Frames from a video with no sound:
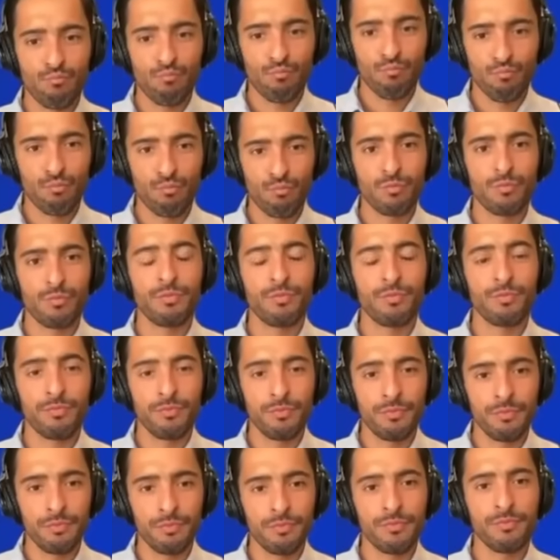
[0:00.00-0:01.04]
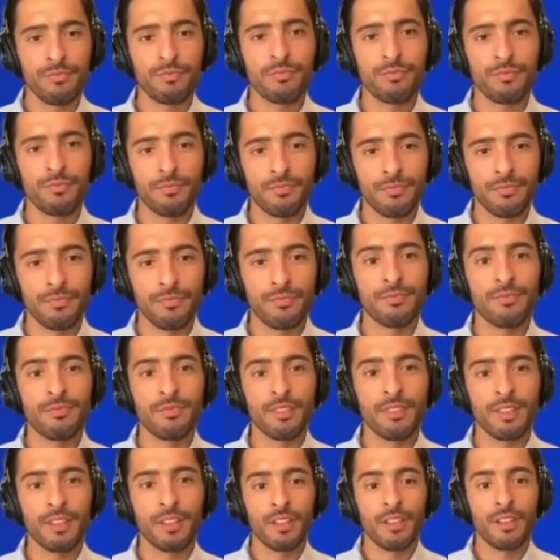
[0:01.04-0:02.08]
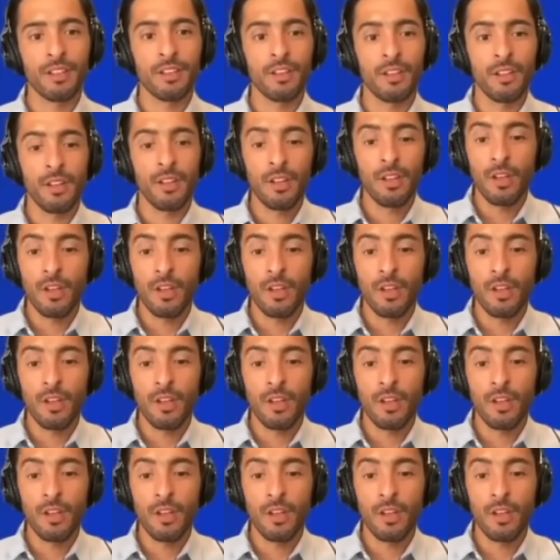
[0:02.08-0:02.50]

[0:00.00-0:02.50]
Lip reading: The person shown says nothing.